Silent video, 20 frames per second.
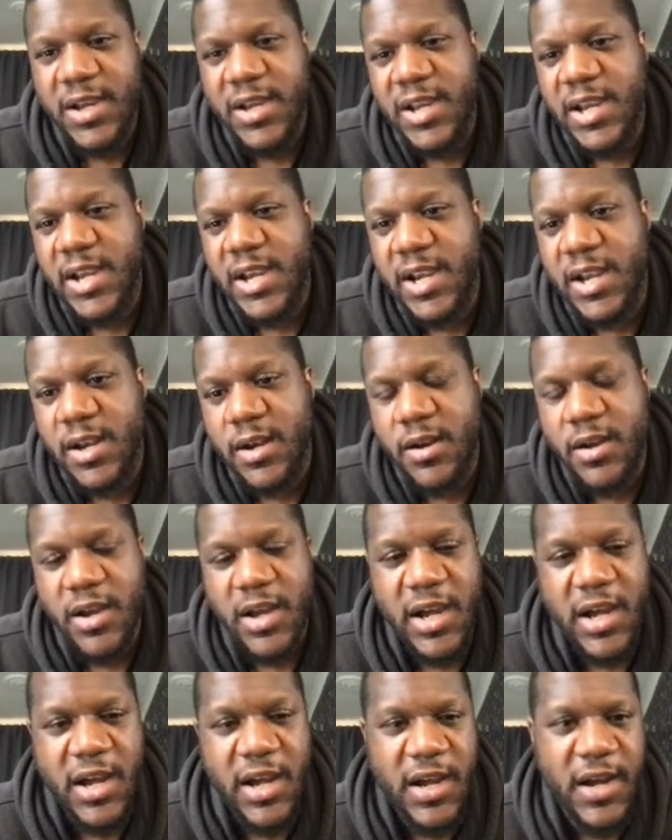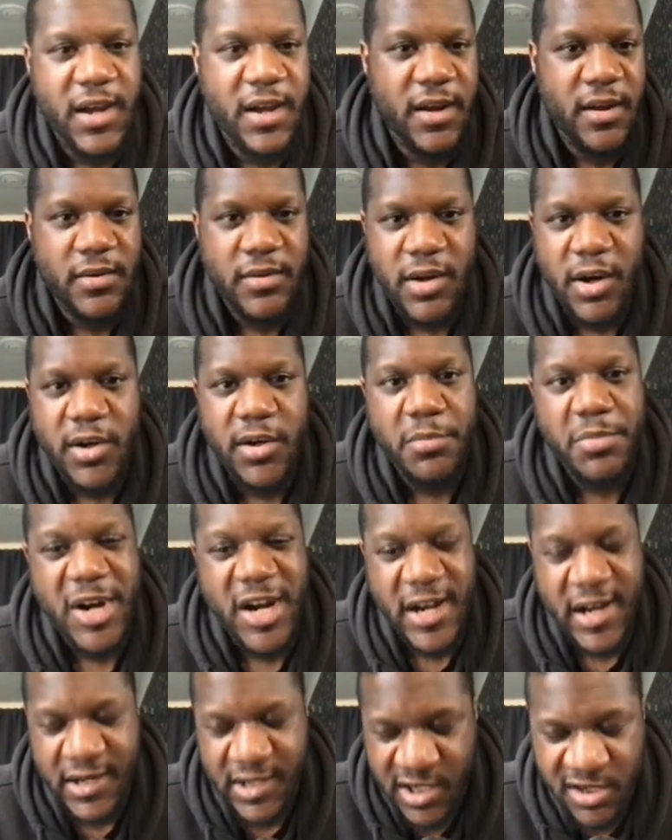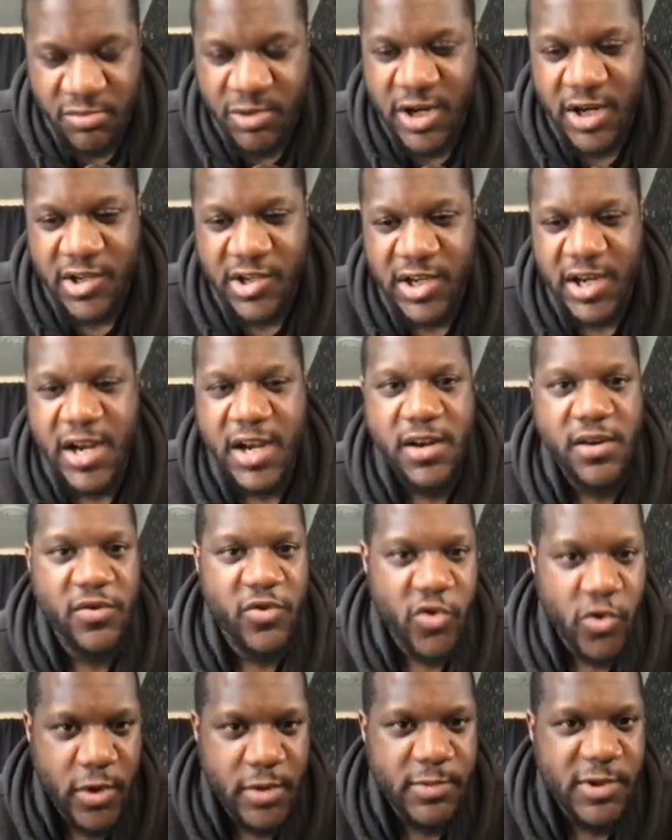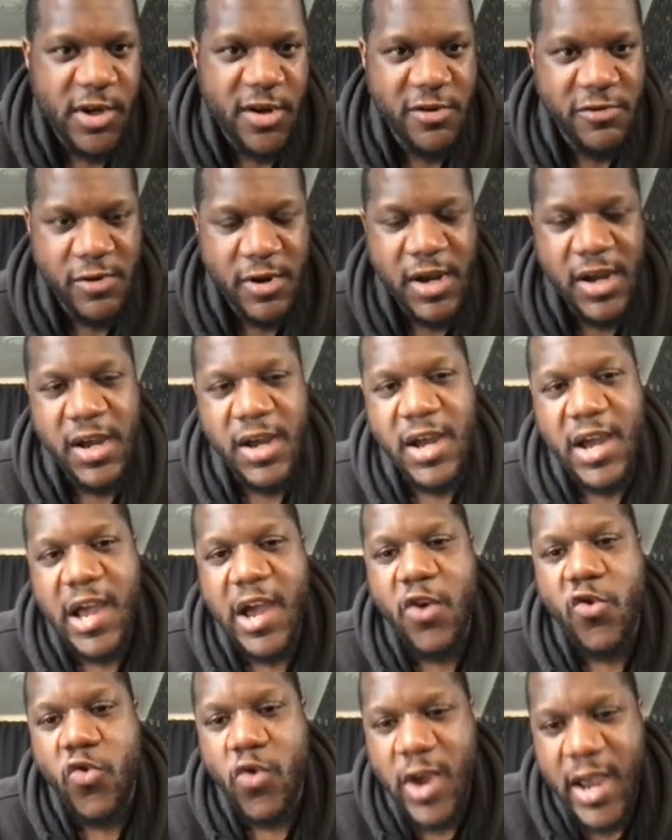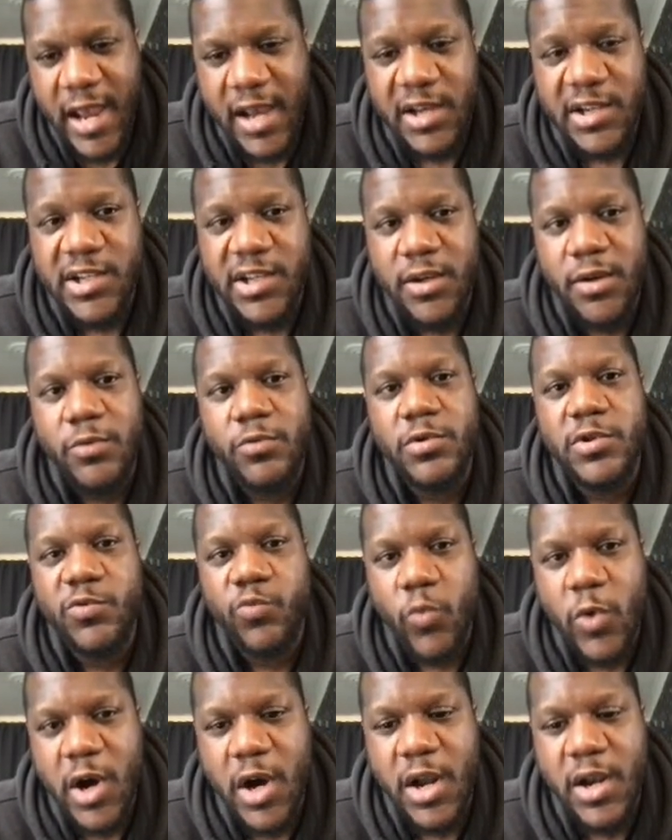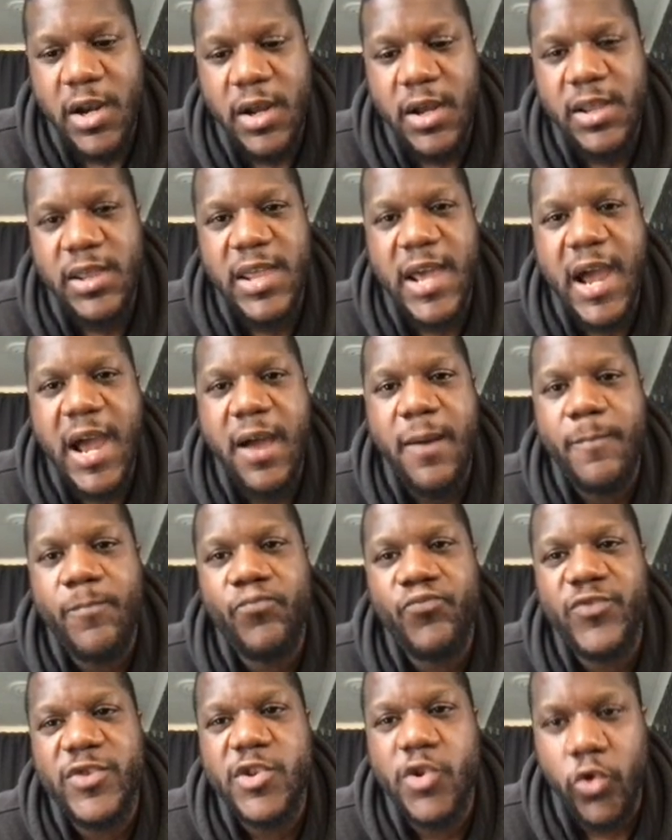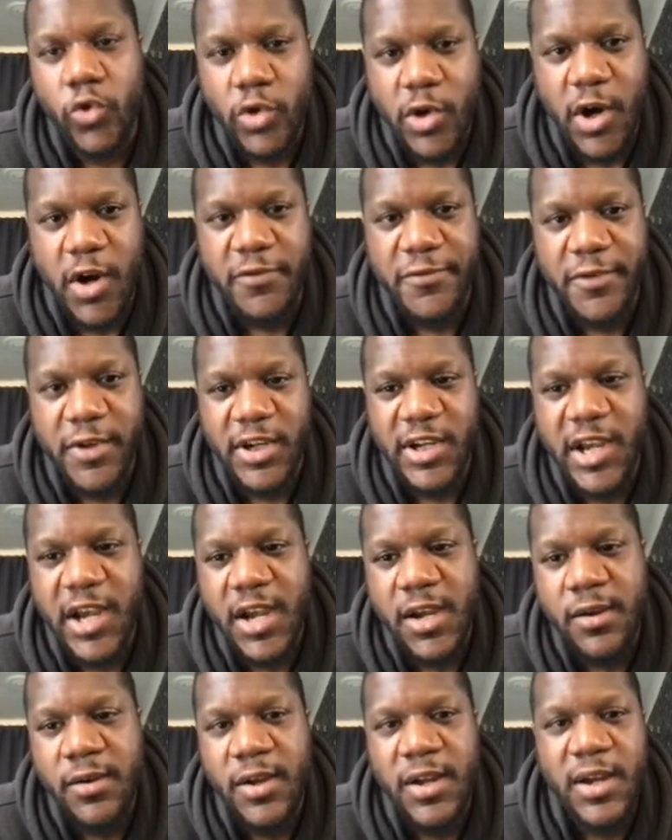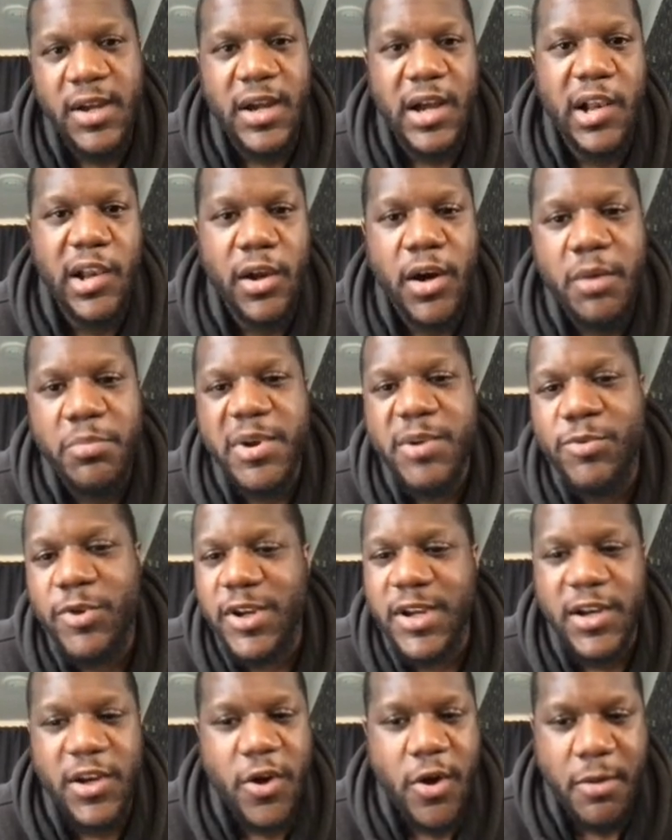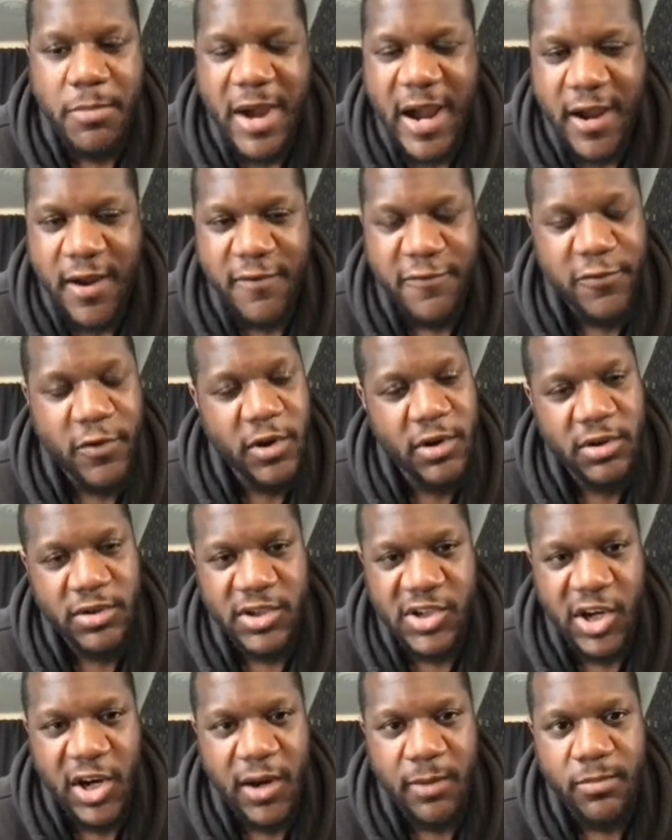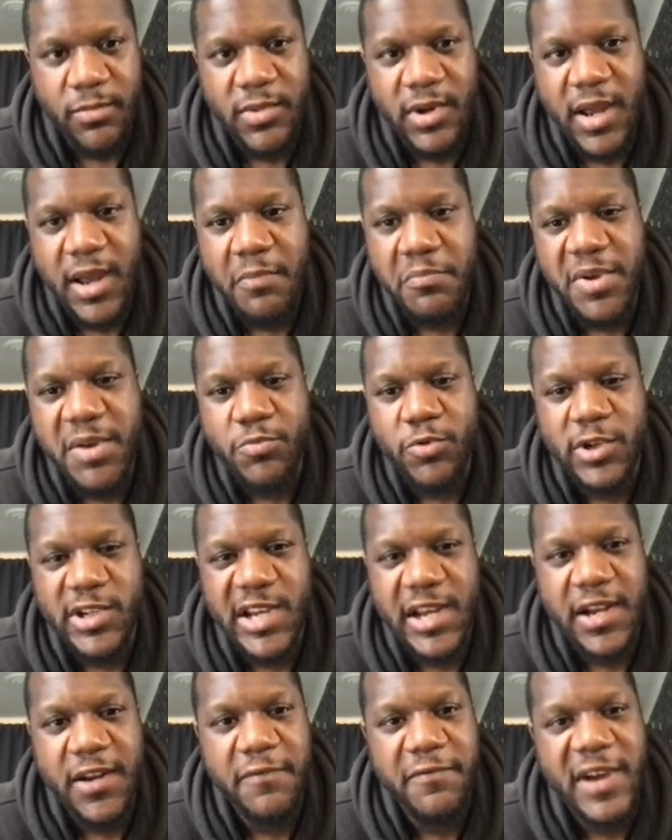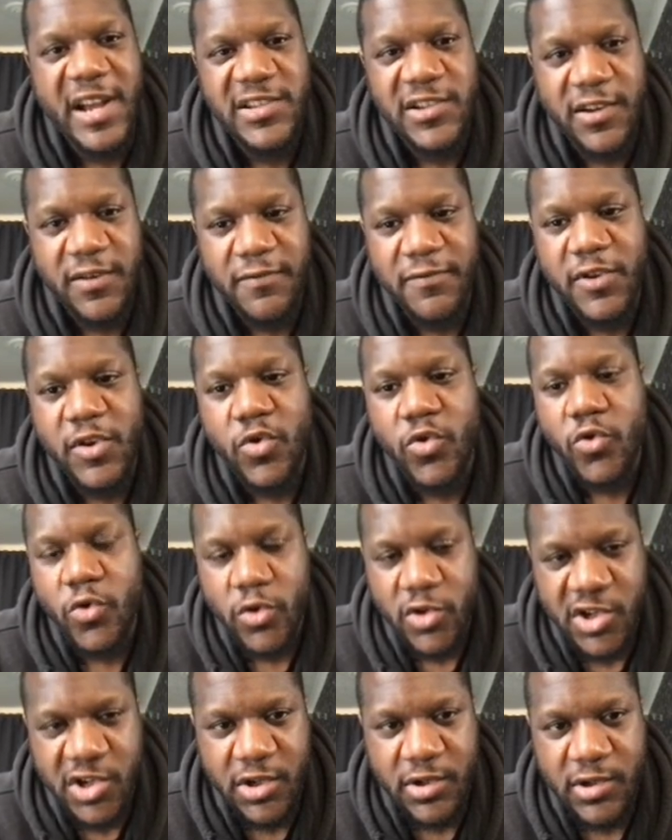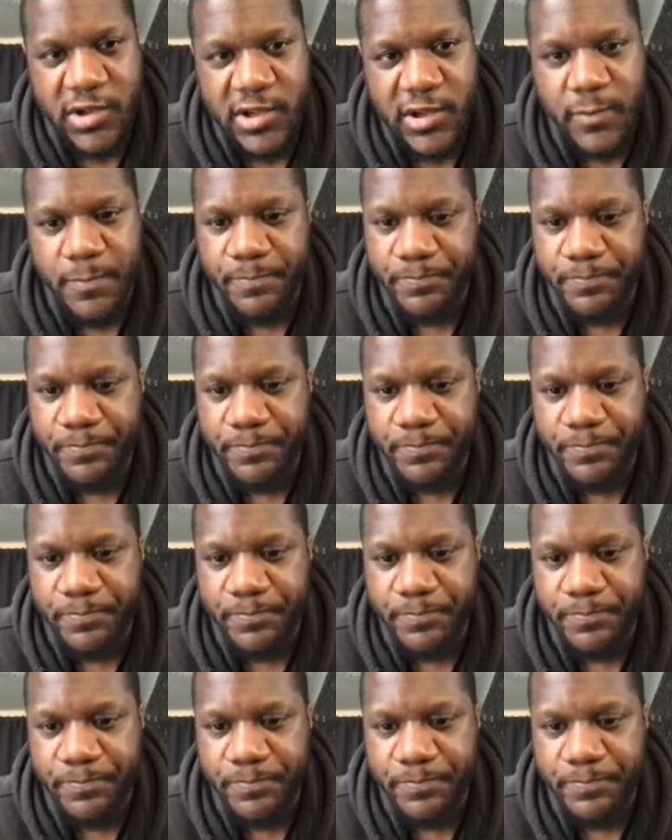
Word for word: in uh, on the Binance Smart Chain crypto, uh, Rex was one that took off. Okay, a lot of people didn't know about it for a long time, and people were taking advantage of the auctions